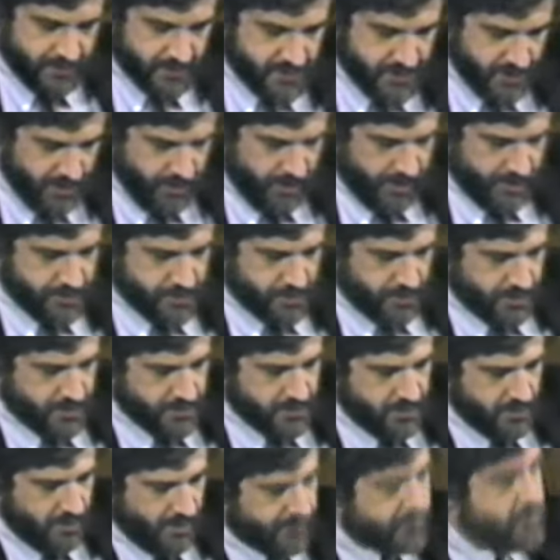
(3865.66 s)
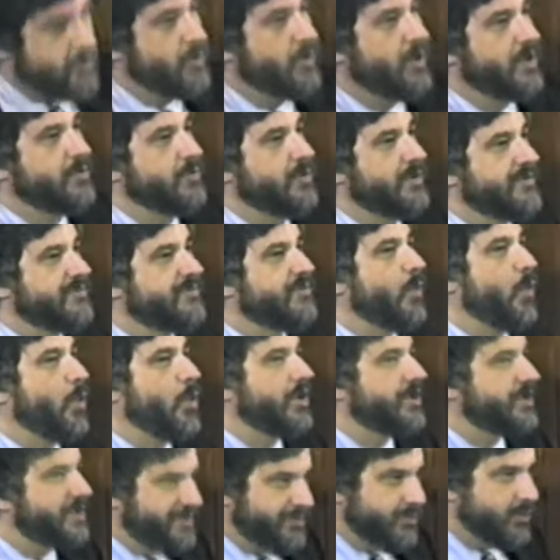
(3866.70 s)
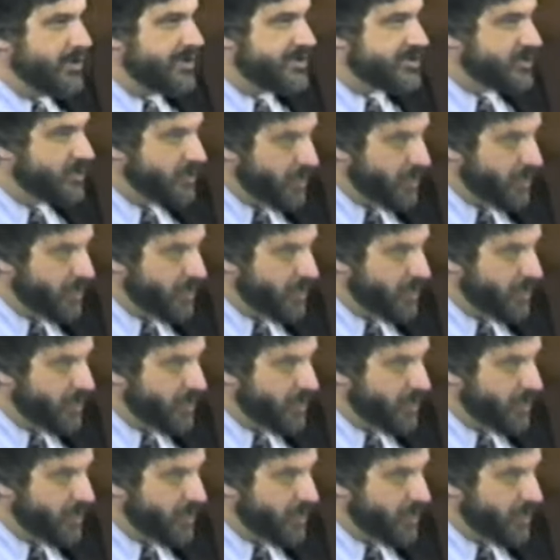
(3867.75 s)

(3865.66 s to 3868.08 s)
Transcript: the seriousness of 204 different